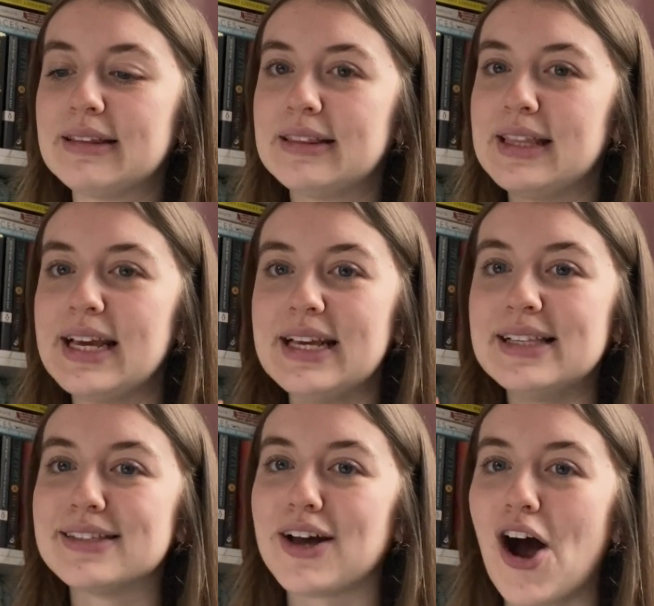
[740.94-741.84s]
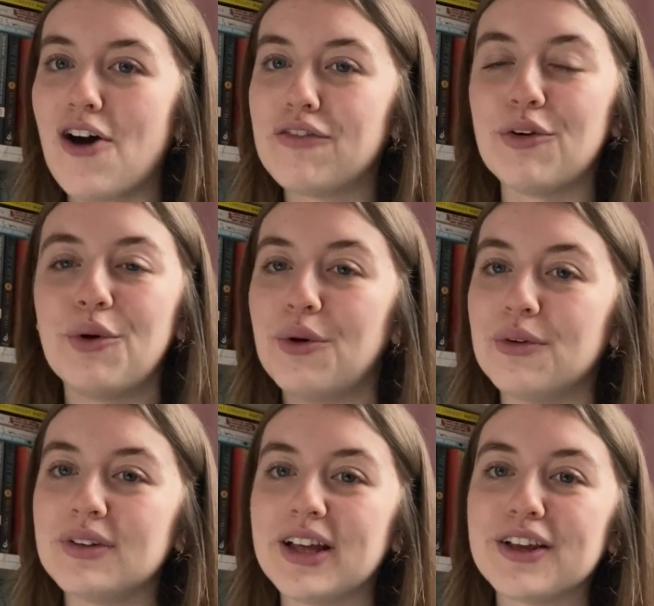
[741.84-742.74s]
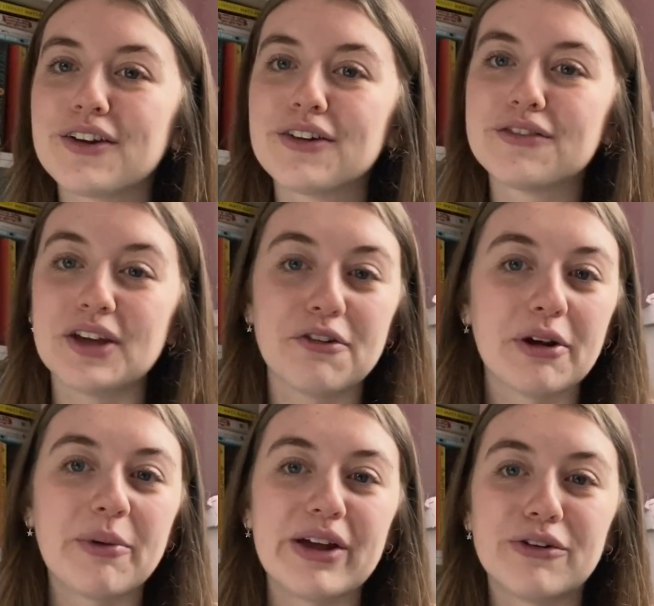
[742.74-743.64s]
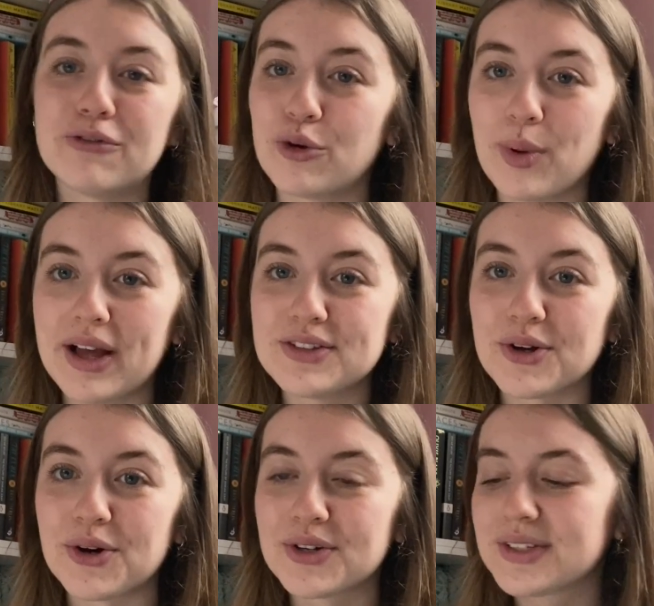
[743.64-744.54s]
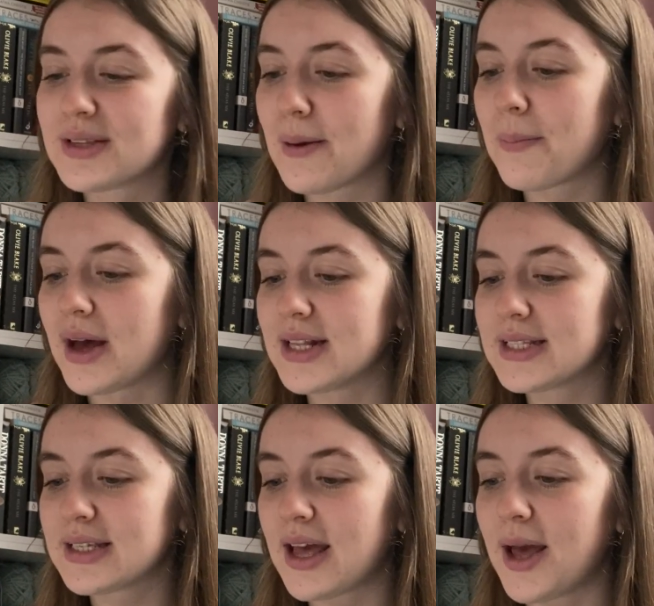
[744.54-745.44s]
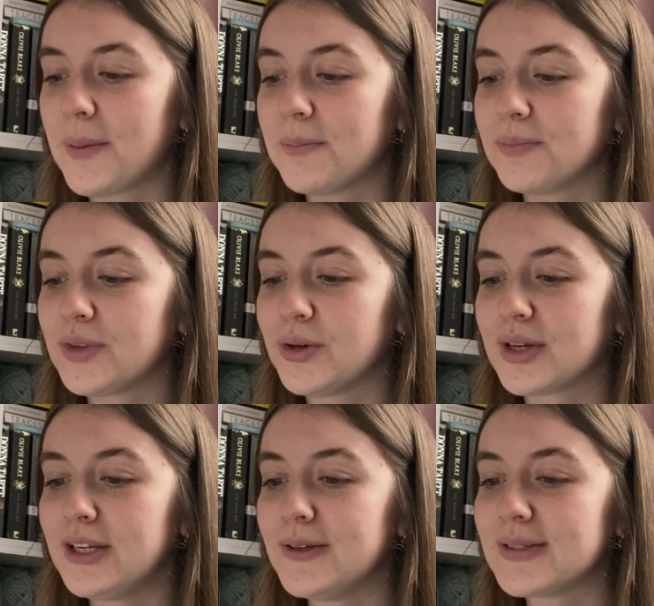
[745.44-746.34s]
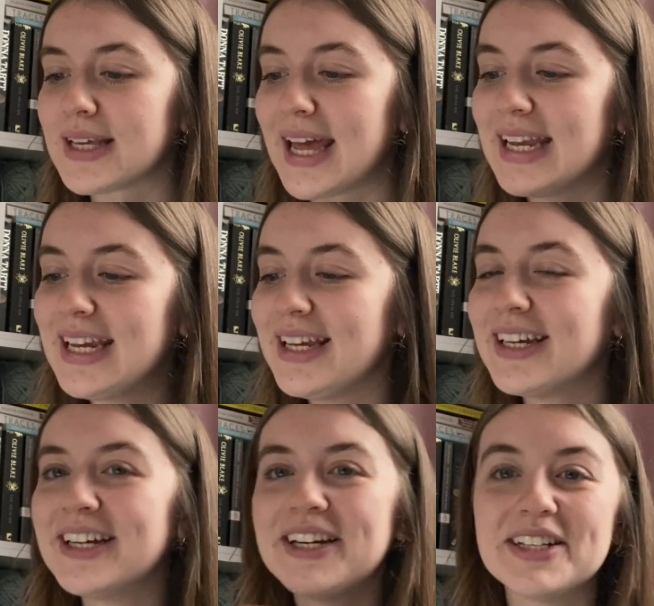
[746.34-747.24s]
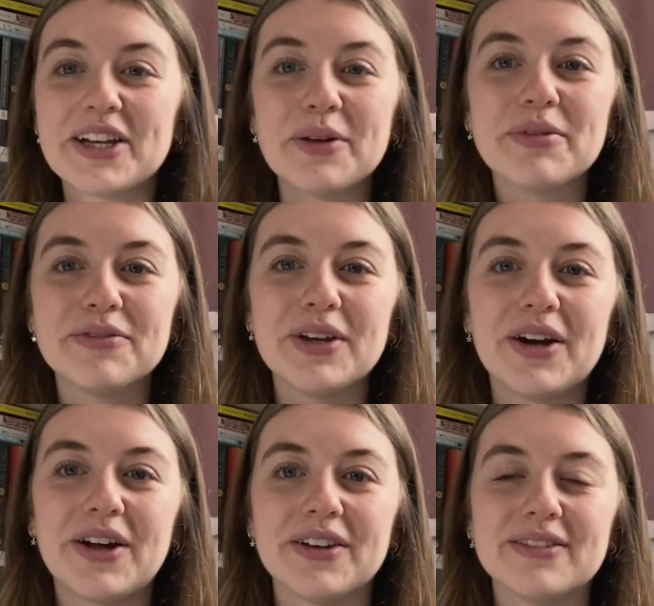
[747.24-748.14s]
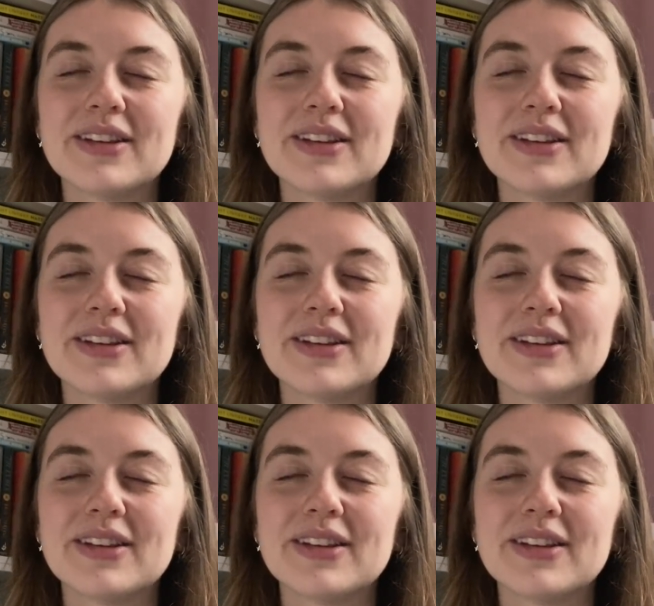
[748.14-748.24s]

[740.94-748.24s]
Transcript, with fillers: these are for like fingering weight or four ply socks but um, you can use any type of yarn,